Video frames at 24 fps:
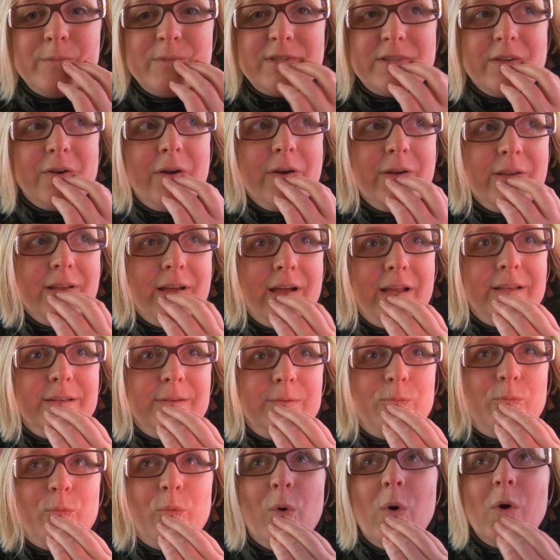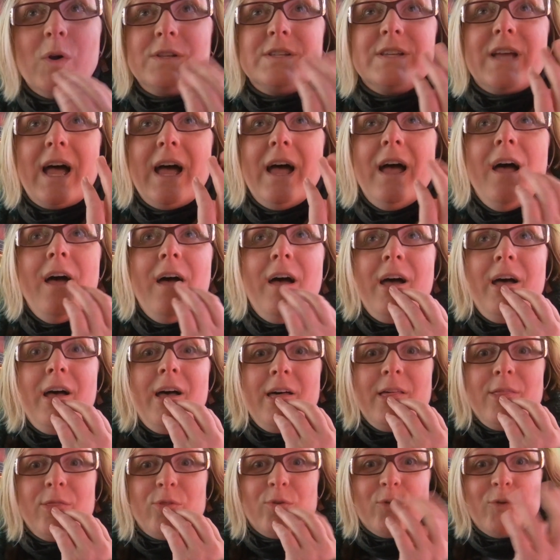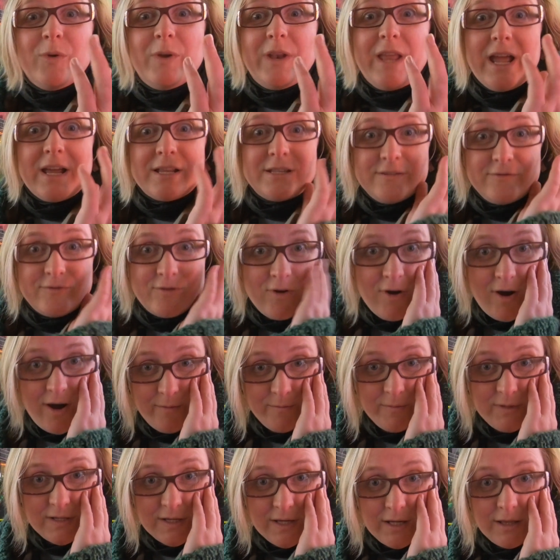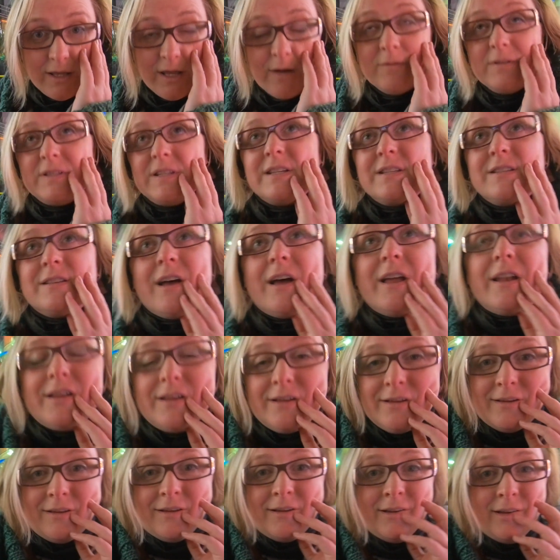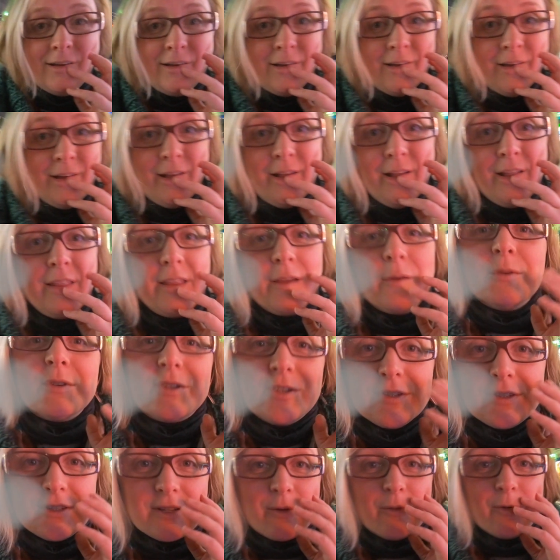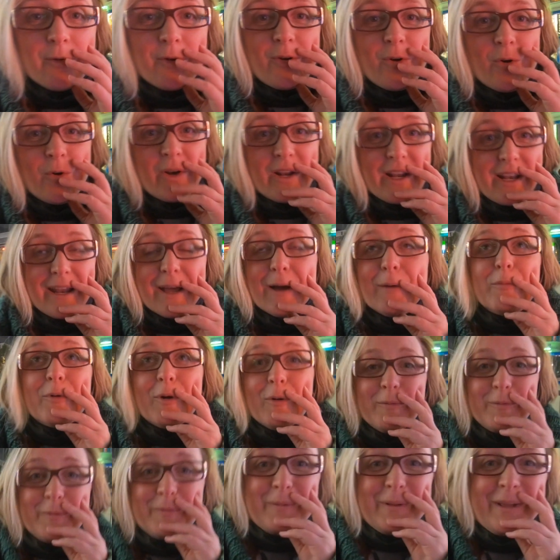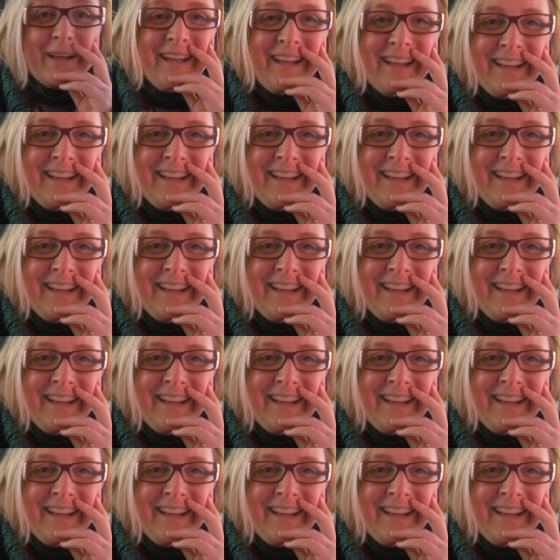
So I walked through an active crime scene. That was exciting. I think we should stop recording now, probably.